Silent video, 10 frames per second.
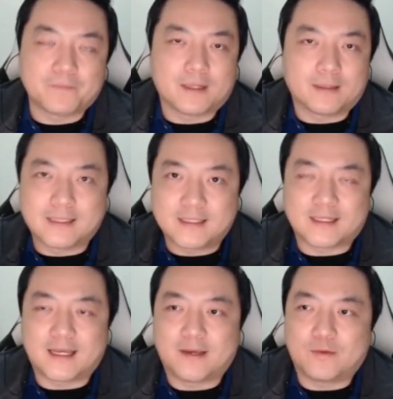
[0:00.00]
let's
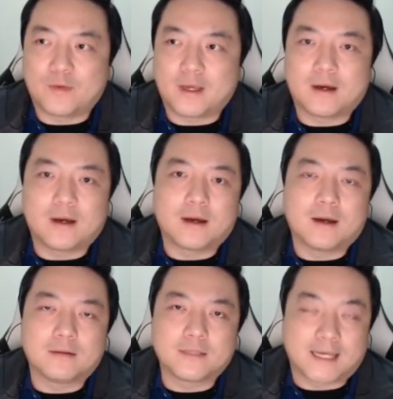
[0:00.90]
say we are
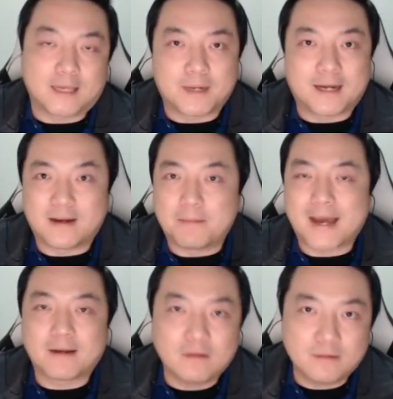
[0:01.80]
taking part in a
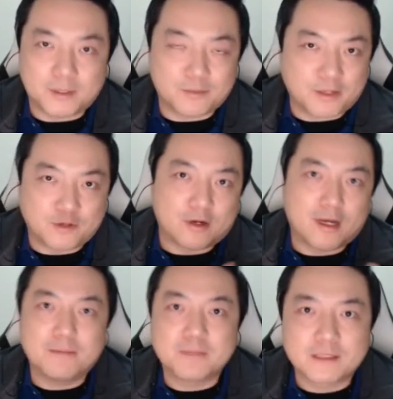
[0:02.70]
battle between tribes.